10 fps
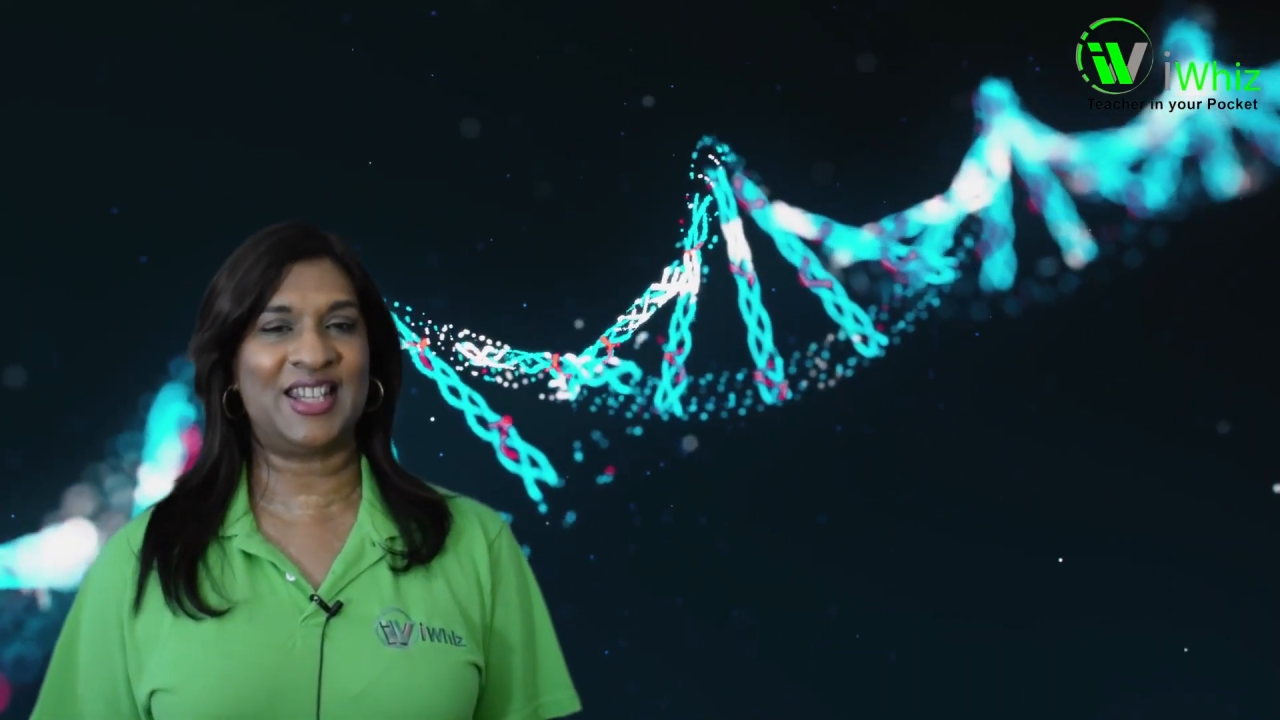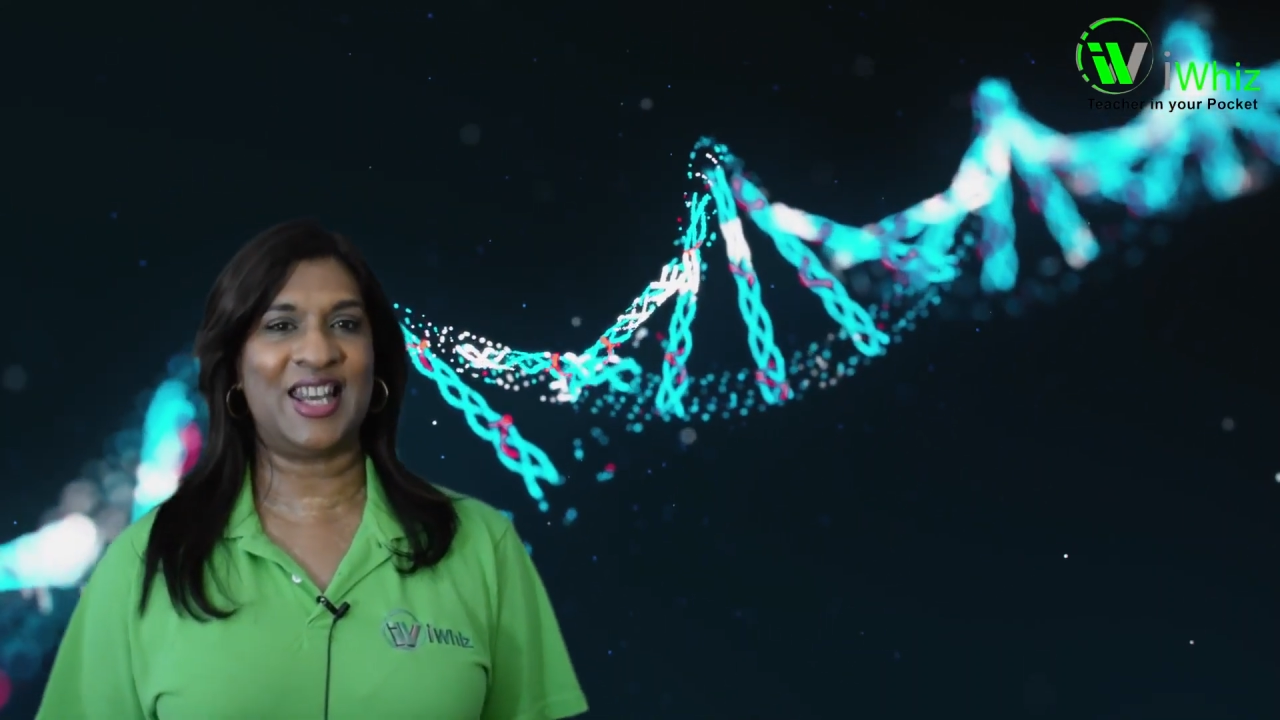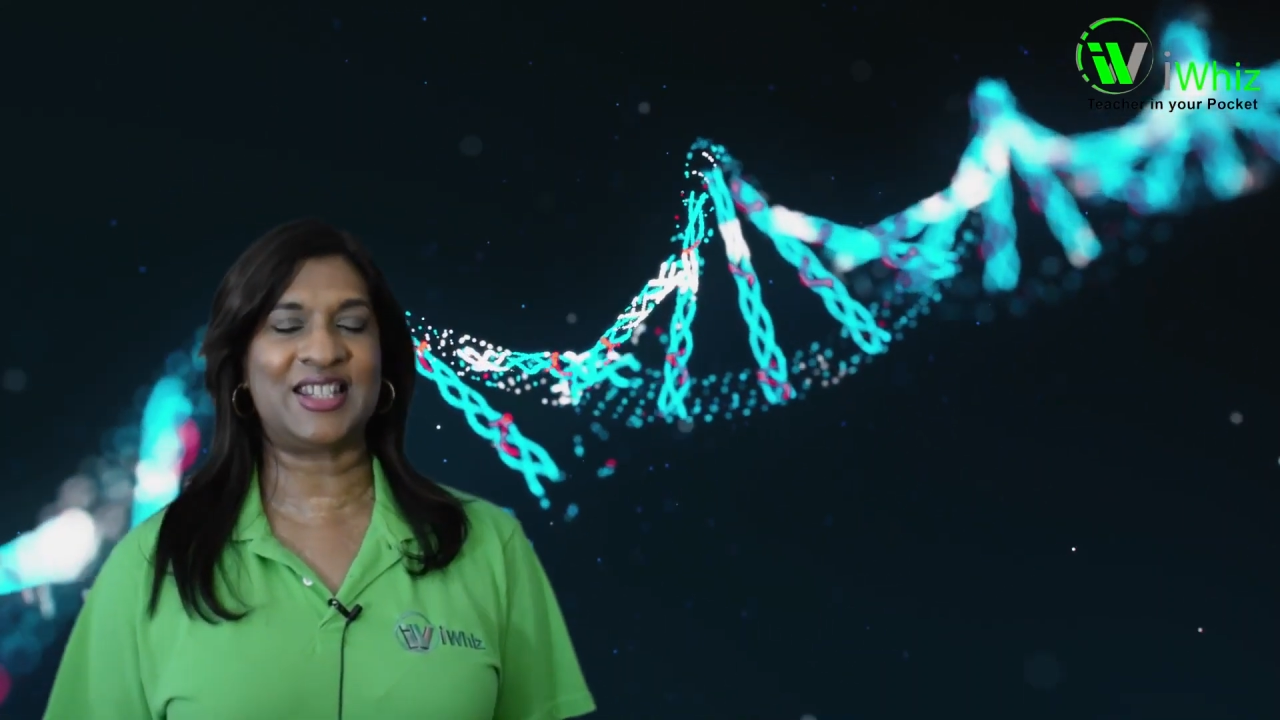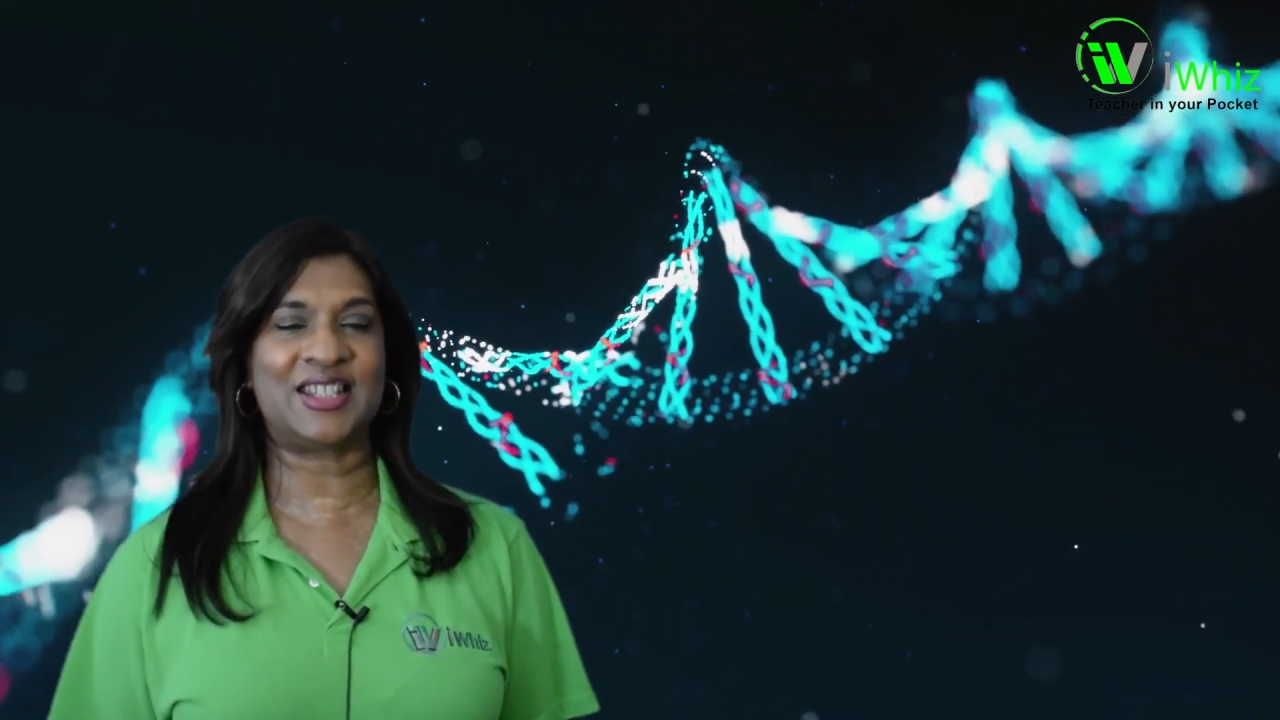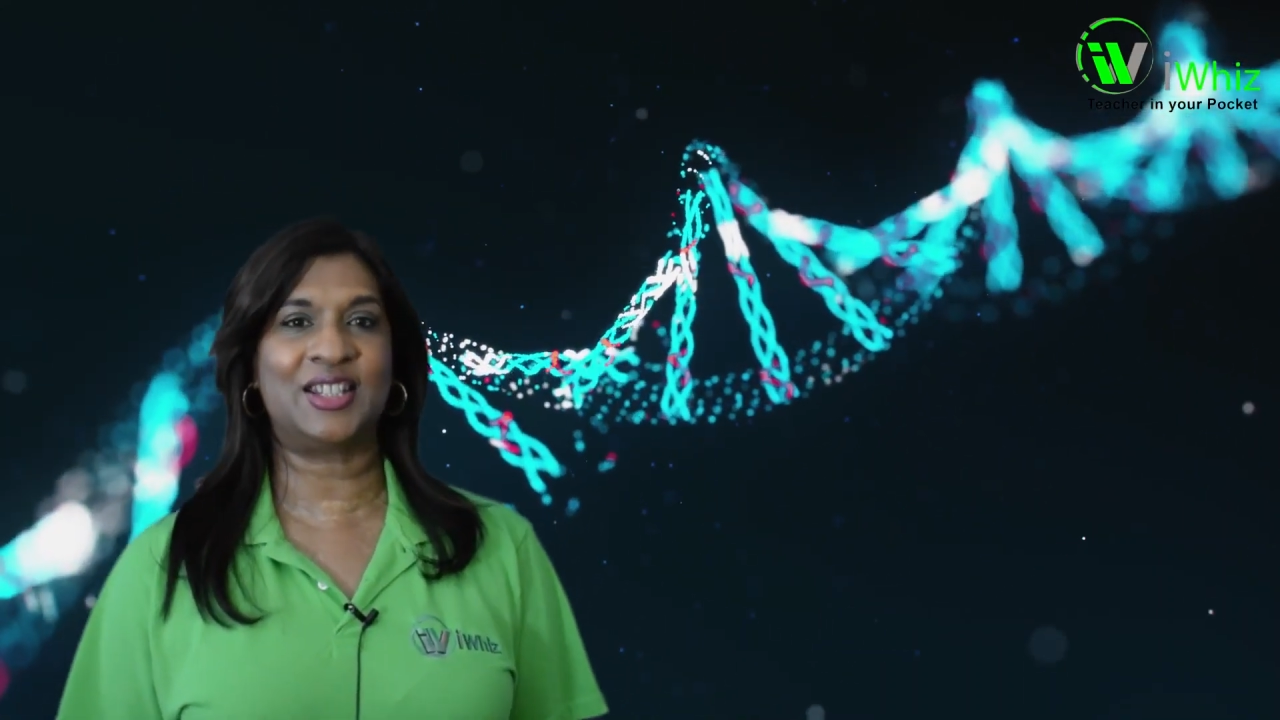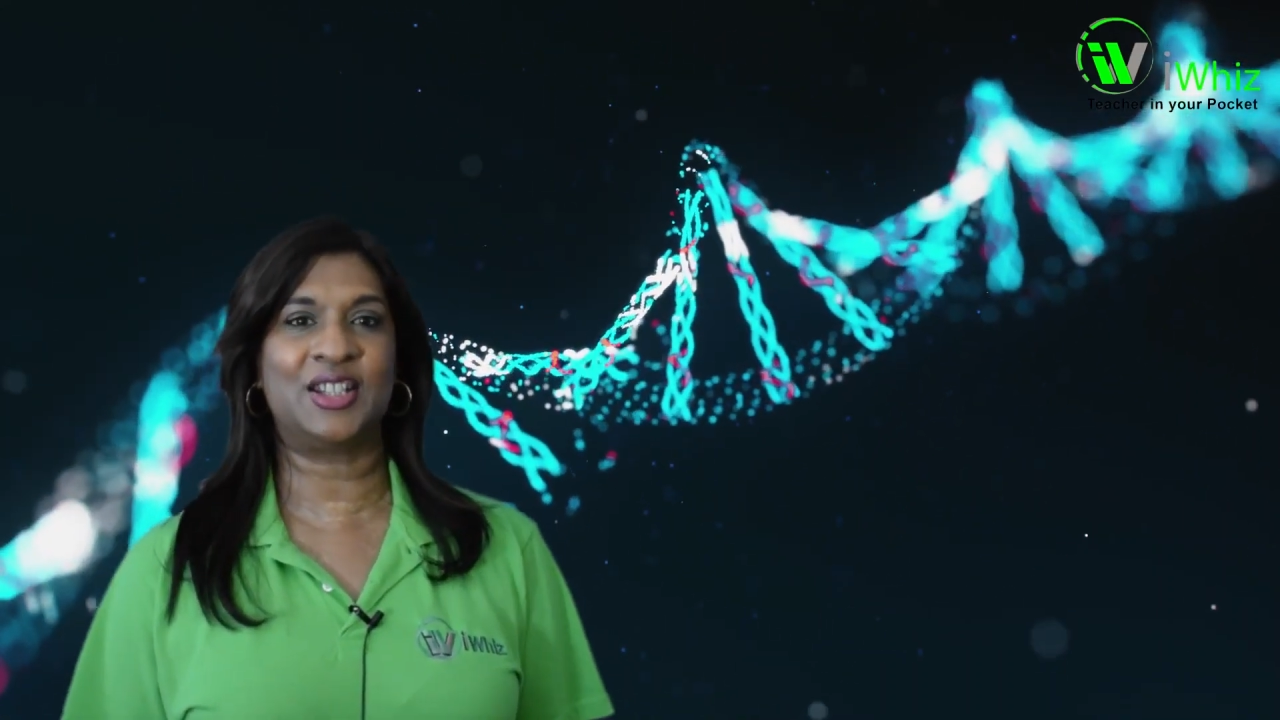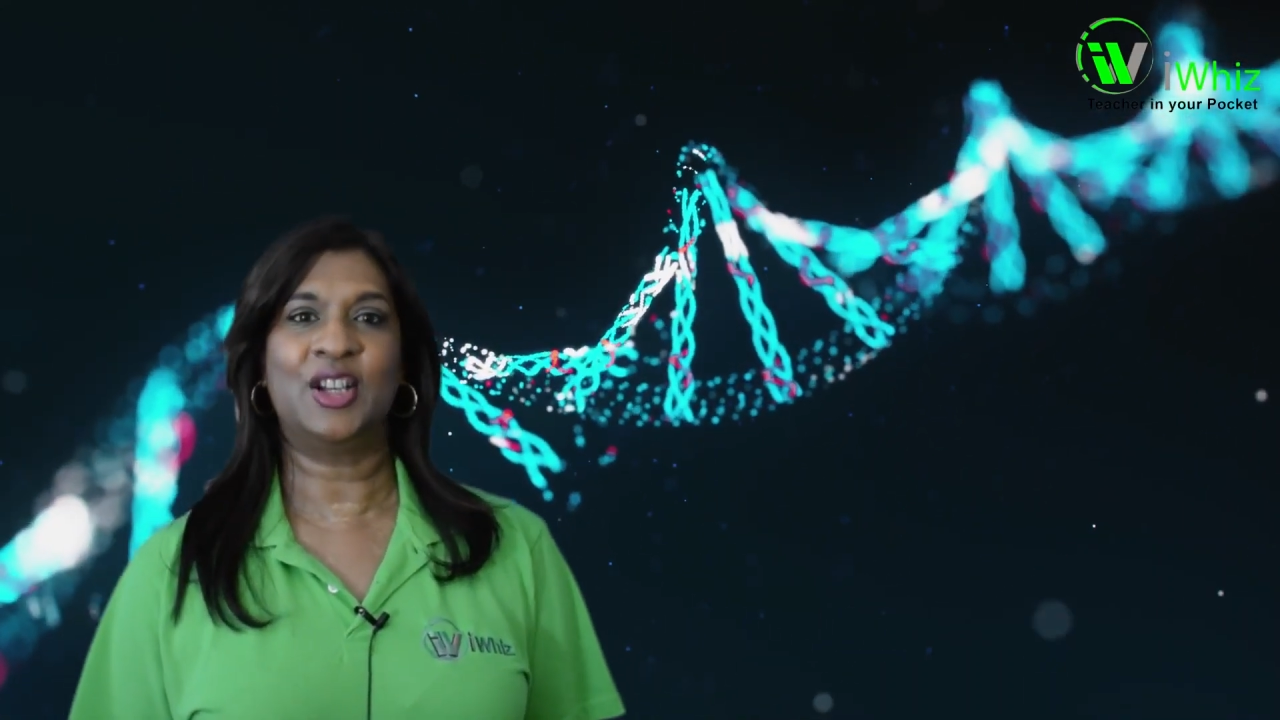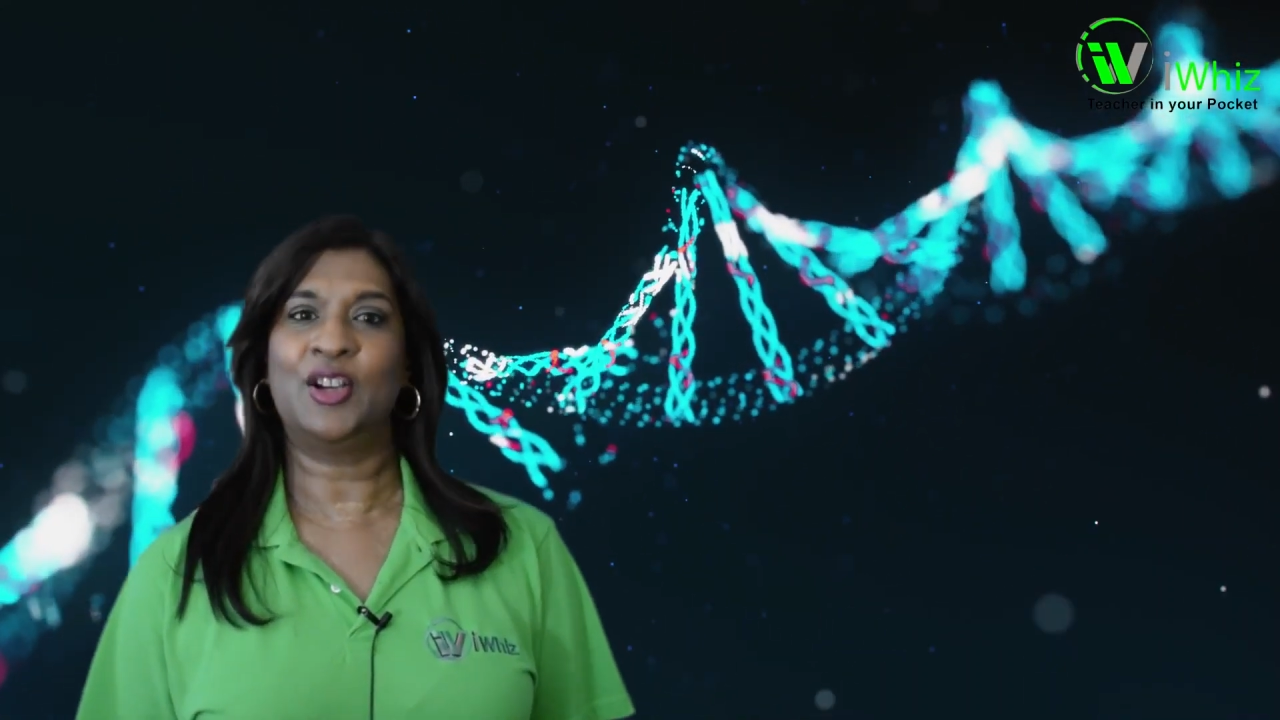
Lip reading: lesson